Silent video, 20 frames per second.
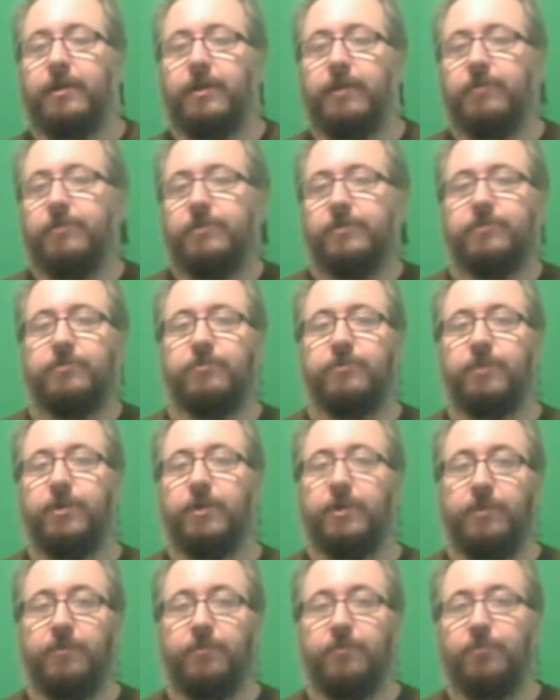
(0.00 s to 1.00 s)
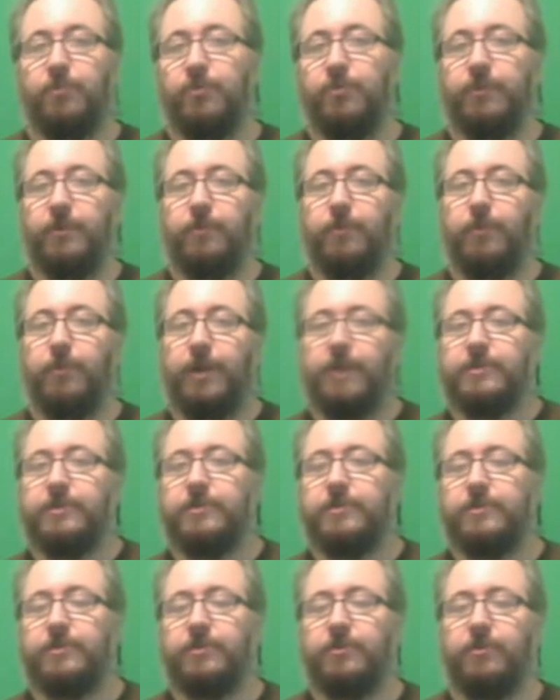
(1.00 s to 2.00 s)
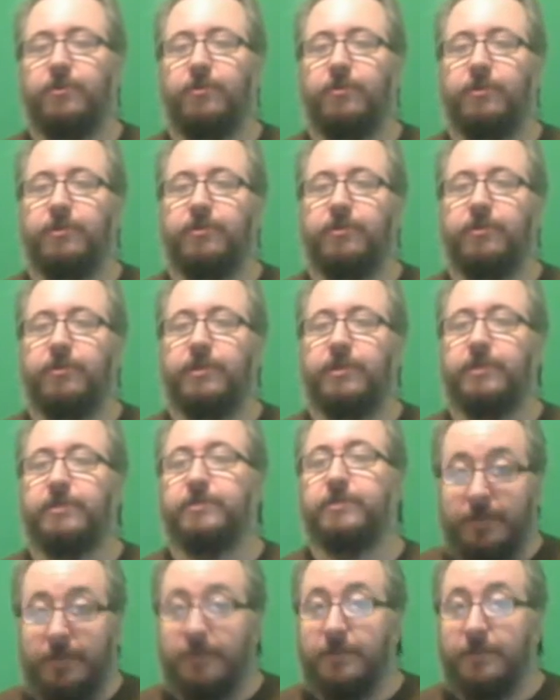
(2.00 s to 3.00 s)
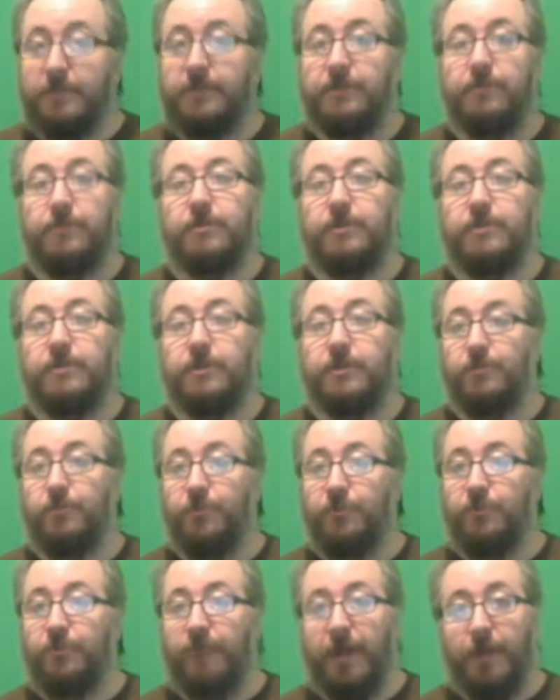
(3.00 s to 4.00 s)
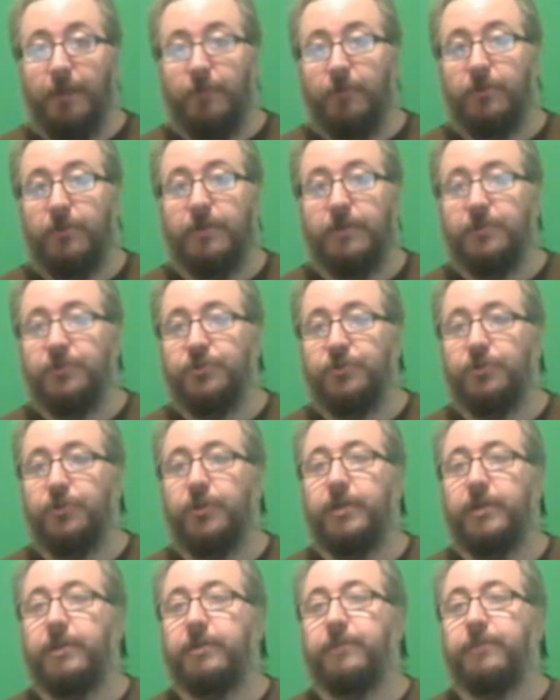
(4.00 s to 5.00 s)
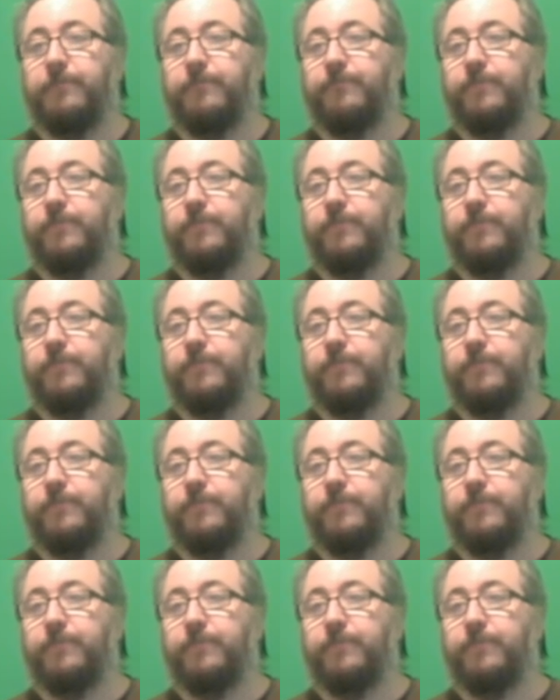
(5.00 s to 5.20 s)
It was a good movie. Why is it so low on your list? Yes, it was a good movie. I really enjoyed it.